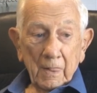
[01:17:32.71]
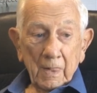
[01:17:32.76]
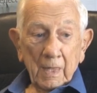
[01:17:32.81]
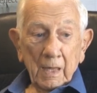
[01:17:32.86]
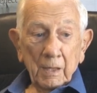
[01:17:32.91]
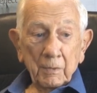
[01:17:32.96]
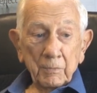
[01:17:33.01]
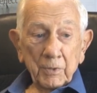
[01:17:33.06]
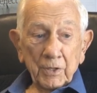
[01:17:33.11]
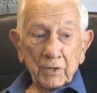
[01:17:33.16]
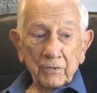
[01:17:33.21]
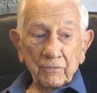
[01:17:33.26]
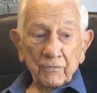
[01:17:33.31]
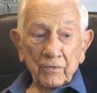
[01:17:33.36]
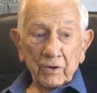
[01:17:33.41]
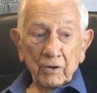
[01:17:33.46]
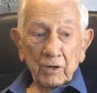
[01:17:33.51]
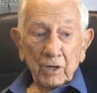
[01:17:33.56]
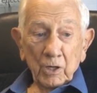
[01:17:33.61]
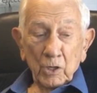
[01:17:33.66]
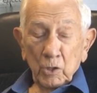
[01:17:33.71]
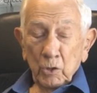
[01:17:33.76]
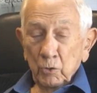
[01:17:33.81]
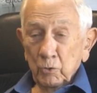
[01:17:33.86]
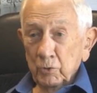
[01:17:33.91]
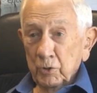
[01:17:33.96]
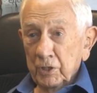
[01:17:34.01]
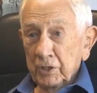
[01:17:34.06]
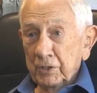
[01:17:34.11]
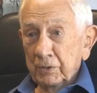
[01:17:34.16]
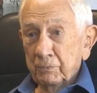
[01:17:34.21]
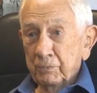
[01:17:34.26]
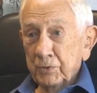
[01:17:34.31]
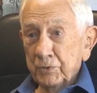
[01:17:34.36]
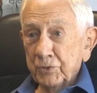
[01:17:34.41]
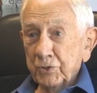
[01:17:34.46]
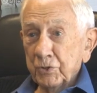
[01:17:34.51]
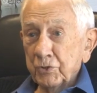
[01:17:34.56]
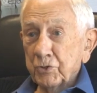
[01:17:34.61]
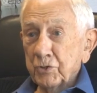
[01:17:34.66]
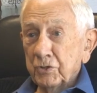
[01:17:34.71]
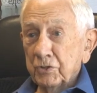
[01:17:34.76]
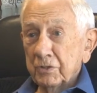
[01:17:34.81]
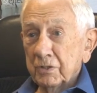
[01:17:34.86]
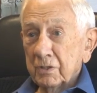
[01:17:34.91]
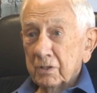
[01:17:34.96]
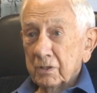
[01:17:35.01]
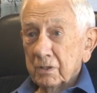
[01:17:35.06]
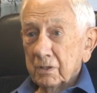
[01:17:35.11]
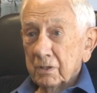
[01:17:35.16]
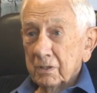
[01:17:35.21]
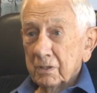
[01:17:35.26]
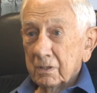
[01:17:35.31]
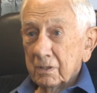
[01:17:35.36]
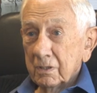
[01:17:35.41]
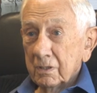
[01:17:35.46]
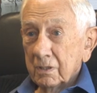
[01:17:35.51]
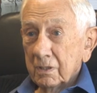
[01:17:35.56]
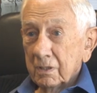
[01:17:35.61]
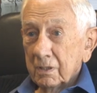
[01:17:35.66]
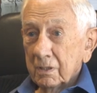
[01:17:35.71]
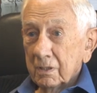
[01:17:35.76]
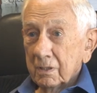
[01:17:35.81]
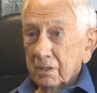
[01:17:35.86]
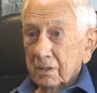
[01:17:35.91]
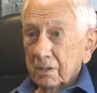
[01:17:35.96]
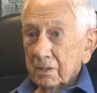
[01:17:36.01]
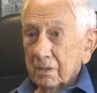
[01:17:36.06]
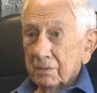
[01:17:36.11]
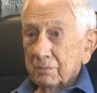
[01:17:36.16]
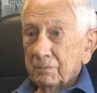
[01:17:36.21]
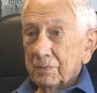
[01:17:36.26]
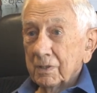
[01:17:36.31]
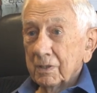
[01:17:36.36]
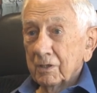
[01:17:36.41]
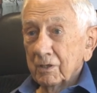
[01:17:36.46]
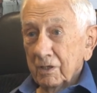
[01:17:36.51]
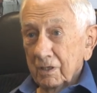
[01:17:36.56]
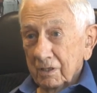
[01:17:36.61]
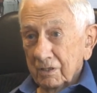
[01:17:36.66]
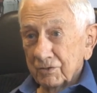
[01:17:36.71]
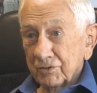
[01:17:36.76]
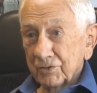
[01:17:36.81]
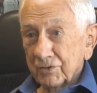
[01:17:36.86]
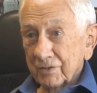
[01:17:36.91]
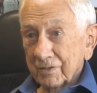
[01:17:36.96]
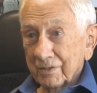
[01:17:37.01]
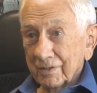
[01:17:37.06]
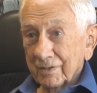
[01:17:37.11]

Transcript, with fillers: I'm in a very lonely position, because